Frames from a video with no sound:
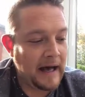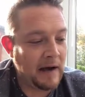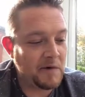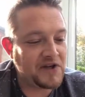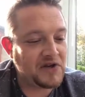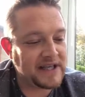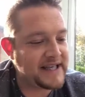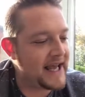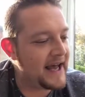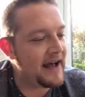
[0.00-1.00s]
We tried to
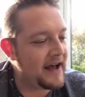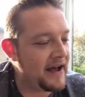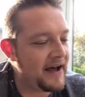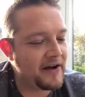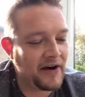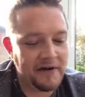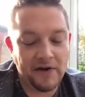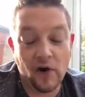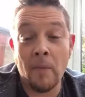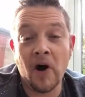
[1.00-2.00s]
get a kind of
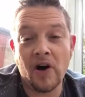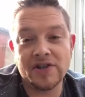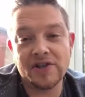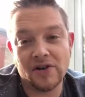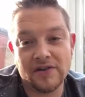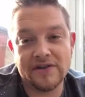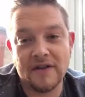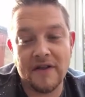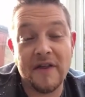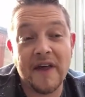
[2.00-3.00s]
an homage shot to
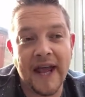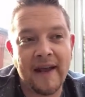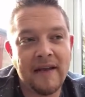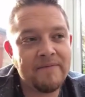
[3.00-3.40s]
The Thing